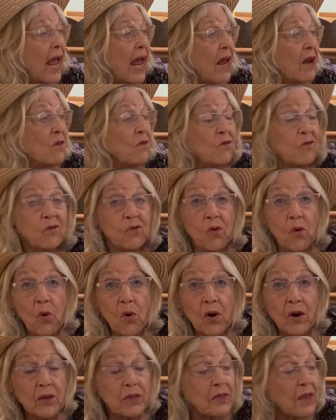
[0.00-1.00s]
and
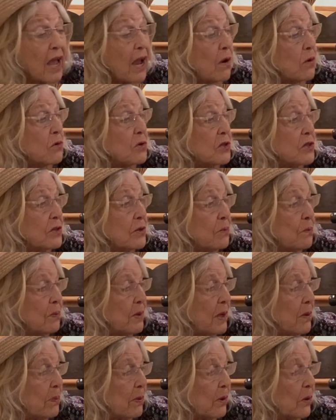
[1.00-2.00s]
4,000
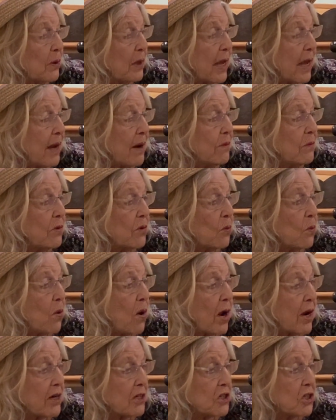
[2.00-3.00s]
people came to
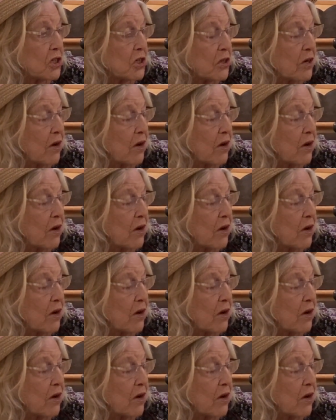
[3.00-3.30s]
watch.